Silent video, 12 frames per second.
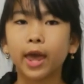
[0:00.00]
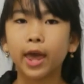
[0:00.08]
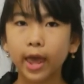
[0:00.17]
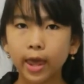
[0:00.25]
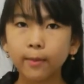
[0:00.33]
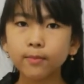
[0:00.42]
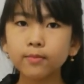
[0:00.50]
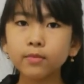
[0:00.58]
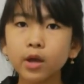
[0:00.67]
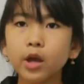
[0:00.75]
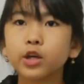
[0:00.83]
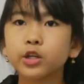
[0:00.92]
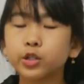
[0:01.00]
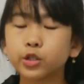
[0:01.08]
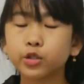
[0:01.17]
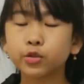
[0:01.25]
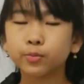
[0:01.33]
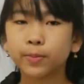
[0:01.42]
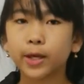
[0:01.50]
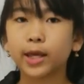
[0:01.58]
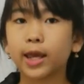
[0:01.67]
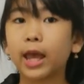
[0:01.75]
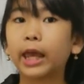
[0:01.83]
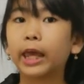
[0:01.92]
Him should
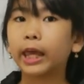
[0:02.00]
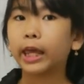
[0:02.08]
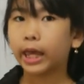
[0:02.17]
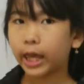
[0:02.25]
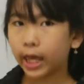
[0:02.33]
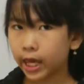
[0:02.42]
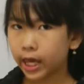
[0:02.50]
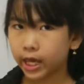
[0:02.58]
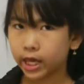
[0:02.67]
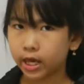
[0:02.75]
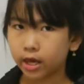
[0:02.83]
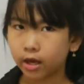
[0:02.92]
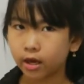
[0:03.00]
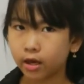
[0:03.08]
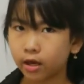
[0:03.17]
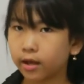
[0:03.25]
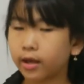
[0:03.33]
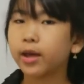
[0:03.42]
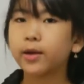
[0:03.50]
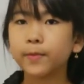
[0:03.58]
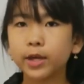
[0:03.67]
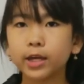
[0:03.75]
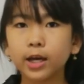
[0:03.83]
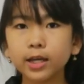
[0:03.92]
be he,
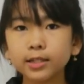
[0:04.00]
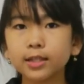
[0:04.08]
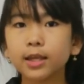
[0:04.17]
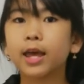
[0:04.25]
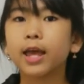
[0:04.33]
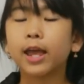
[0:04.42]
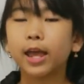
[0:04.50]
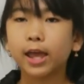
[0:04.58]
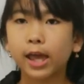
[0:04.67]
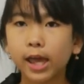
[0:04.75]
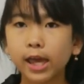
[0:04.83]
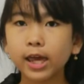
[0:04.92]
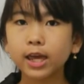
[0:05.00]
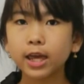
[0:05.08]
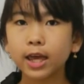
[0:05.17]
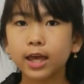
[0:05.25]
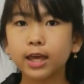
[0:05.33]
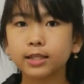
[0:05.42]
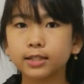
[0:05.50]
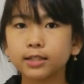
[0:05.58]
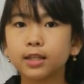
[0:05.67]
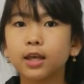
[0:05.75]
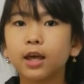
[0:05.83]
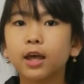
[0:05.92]
because he is
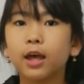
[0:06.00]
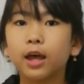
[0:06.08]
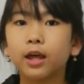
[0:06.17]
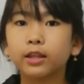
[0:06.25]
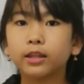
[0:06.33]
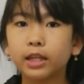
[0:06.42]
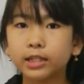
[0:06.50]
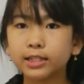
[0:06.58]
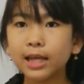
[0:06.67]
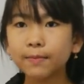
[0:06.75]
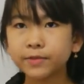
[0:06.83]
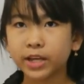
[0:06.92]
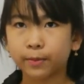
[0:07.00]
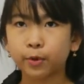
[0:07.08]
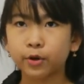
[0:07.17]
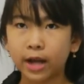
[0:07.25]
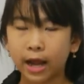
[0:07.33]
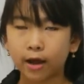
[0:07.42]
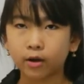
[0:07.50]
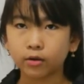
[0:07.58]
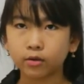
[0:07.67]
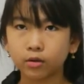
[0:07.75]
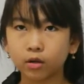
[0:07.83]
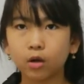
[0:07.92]
the subject
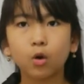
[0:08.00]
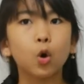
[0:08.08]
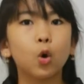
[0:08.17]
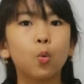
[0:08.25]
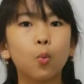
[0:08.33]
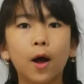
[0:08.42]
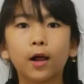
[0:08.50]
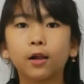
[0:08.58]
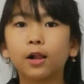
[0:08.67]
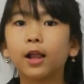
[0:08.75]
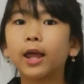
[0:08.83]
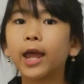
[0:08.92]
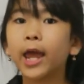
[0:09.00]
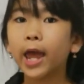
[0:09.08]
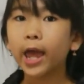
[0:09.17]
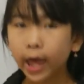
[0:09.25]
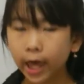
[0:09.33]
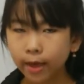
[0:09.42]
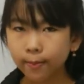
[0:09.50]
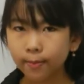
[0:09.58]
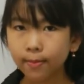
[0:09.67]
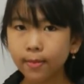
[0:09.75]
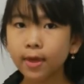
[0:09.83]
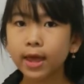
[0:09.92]
pronoun, while him
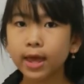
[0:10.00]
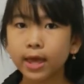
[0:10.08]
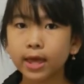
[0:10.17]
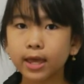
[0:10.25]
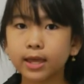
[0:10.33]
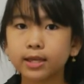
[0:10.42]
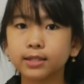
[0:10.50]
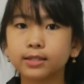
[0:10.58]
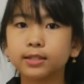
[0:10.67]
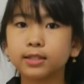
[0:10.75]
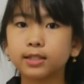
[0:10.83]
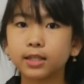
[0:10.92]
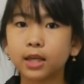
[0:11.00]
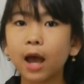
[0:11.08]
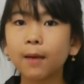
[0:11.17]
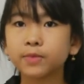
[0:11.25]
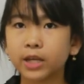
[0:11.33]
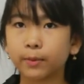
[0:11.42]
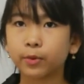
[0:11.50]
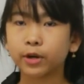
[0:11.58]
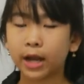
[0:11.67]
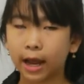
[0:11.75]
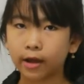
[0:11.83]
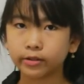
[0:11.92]
is the object
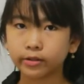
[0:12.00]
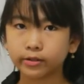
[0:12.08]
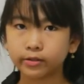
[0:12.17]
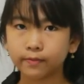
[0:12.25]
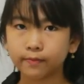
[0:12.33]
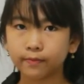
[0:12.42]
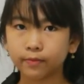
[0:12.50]
pronouns.